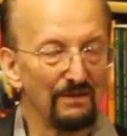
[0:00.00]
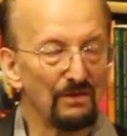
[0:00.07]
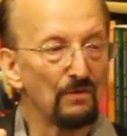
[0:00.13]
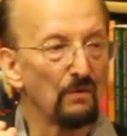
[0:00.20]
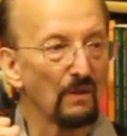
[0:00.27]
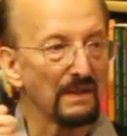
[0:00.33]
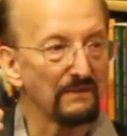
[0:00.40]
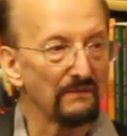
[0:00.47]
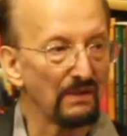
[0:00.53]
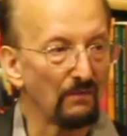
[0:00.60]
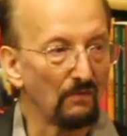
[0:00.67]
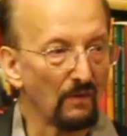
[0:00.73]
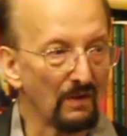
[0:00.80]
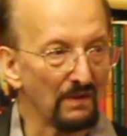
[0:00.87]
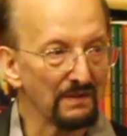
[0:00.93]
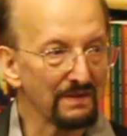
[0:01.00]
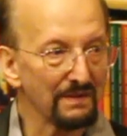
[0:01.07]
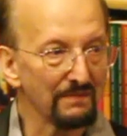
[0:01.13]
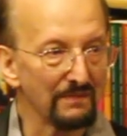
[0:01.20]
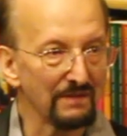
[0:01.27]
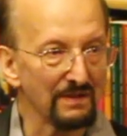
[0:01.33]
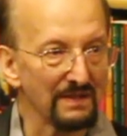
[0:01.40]
do whatever you want,
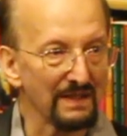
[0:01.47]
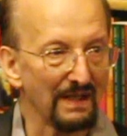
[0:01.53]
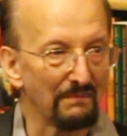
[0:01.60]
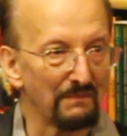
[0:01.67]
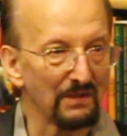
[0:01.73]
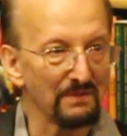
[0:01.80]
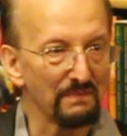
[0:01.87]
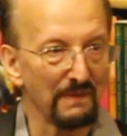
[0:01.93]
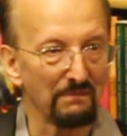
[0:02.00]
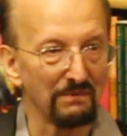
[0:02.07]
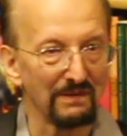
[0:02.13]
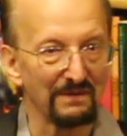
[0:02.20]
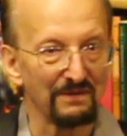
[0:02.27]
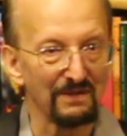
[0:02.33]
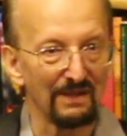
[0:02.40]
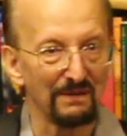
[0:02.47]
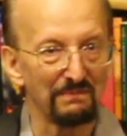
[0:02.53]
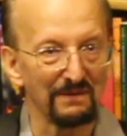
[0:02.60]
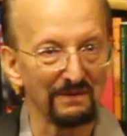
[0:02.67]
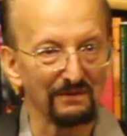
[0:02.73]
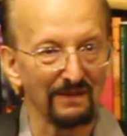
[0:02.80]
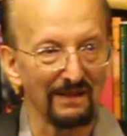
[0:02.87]
which is how most people
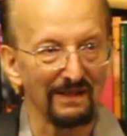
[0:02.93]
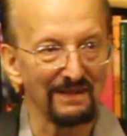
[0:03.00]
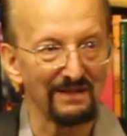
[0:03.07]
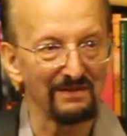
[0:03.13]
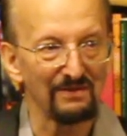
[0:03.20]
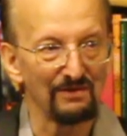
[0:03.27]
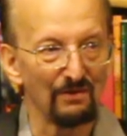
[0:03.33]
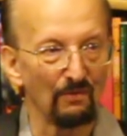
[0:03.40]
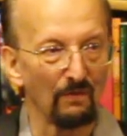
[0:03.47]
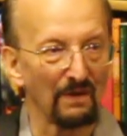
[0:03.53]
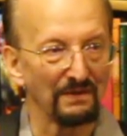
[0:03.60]
interpret Crowley's "do